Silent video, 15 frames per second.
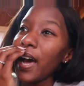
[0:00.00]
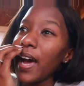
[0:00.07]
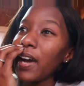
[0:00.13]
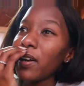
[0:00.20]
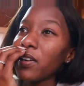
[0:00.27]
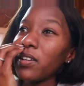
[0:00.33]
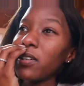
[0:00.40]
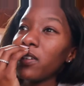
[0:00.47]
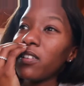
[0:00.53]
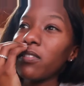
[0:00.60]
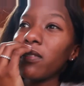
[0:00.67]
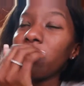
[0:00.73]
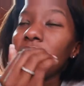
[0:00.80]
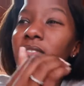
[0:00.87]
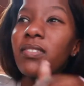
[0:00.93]
I heard
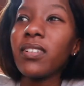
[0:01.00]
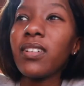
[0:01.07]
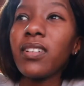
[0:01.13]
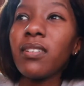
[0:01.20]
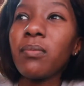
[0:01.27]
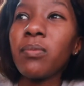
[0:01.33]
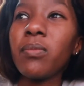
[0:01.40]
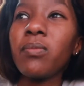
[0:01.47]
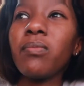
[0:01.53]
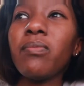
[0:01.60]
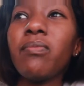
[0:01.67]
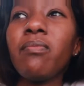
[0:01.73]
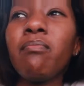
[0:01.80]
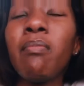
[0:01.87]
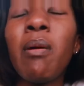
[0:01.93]
of
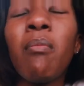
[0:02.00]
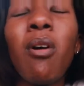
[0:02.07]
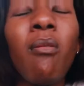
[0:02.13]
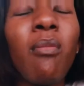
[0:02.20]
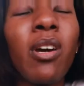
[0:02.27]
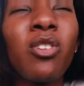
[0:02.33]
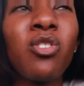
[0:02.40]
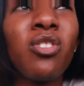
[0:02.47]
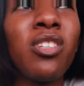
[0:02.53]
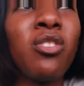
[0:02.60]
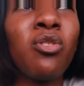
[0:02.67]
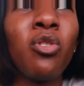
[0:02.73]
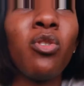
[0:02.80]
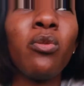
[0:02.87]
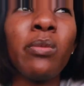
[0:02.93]
um, my mom actually
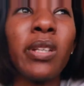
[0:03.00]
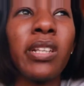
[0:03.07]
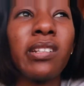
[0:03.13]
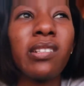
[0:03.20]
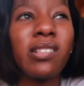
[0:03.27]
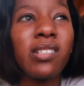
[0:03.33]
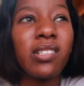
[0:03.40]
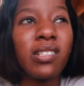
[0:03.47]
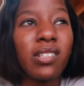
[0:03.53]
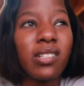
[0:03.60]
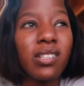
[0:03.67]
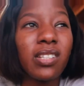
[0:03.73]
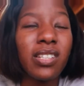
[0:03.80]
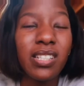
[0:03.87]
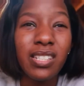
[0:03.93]
told me this
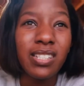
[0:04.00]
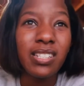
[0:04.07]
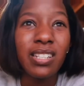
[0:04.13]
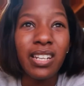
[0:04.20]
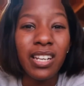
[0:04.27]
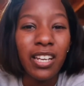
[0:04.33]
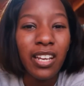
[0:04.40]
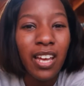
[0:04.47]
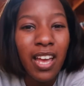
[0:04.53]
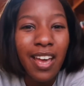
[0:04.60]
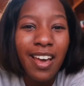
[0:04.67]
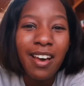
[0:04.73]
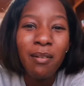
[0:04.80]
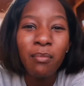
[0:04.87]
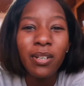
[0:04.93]
yesterday
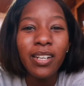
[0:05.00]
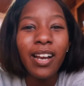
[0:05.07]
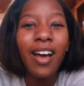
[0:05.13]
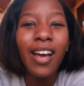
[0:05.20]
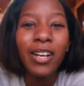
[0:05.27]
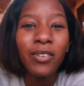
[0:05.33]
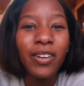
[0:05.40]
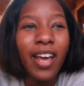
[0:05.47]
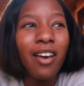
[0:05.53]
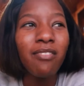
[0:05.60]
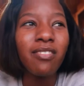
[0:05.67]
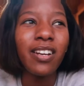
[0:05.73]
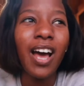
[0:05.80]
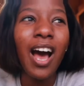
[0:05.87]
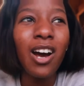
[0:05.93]
but now I don't have
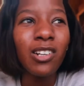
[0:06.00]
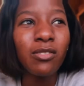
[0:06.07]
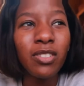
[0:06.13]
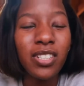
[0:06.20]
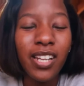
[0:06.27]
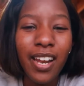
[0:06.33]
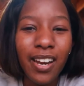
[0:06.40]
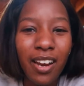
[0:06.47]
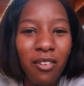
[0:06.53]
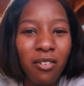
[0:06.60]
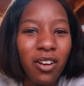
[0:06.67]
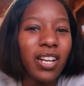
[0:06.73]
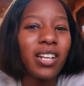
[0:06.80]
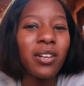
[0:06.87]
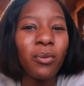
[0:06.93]
an outfit and I
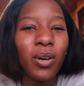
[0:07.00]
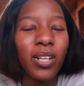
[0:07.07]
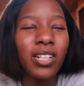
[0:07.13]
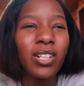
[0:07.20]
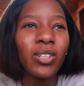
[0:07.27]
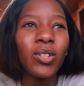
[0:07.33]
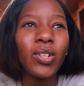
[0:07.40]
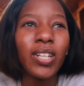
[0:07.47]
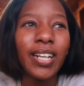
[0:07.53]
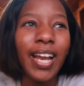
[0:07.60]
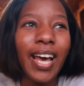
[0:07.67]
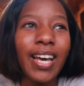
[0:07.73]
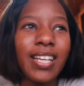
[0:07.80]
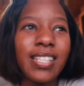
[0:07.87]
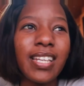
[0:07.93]
really want to look
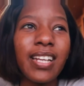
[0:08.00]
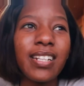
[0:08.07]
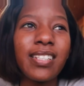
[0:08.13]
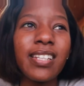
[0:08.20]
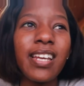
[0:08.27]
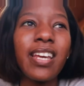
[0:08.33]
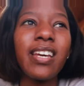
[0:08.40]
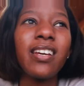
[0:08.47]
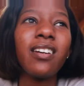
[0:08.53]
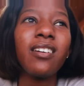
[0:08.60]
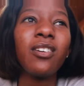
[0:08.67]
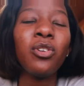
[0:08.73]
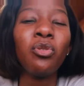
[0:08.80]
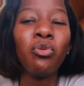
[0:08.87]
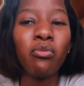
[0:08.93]
nice and take
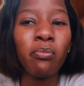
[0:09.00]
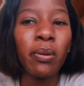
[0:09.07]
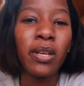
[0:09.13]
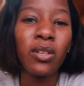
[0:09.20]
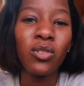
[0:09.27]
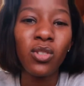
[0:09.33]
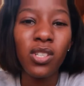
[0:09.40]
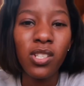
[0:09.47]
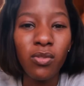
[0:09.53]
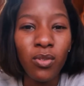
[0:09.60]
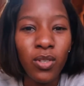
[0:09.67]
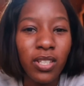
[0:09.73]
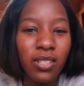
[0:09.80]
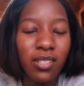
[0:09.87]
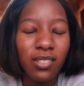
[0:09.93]
cute pictures
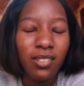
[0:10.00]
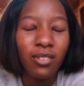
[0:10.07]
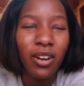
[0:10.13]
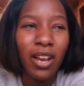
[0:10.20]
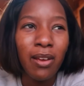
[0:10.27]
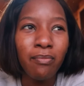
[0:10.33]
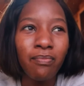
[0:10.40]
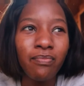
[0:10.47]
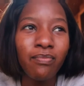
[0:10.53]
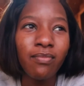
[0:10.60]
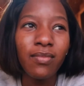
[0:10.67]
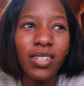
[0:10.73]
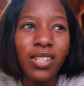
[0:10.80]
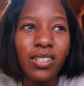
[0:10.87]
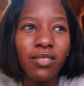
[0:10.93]
for Instagram
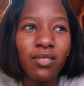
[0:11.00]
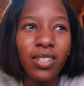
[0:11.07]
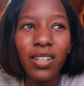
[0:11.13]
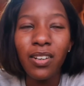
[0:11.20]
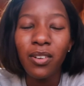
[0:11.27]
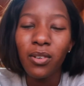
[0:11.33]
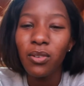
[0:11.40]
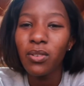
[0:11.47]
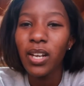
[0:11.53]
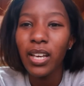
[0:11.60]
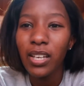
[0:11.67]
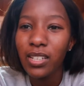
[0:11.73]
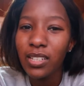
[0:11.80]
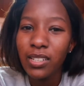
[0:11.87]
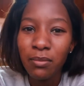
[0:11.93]
you know
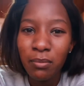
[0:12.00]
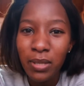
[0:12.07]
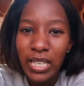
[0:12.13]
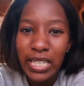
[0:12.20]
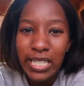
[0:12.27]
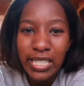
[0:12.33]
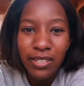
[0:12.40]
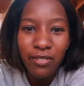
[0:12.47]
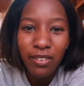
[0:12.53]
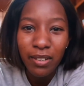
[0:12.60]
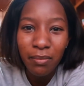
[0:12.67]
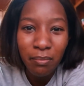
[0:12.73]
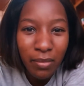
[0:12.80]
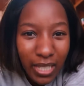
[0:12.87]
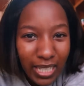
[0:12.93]
like giddy,
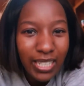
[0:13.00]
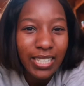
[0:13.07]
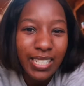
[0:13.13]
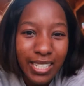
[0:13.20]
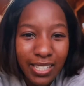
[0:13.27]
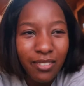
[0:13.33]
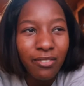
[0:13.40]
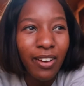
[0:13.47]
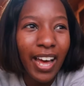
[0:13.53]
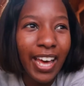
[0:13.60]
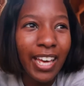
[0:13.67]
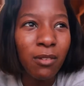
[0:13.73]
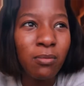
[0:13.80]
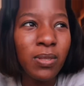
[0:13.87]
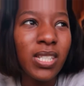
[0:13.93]
giddy
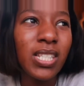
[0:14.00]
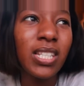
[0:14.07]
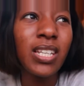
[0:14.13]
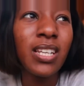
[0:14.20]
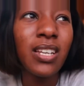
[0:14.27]
vibes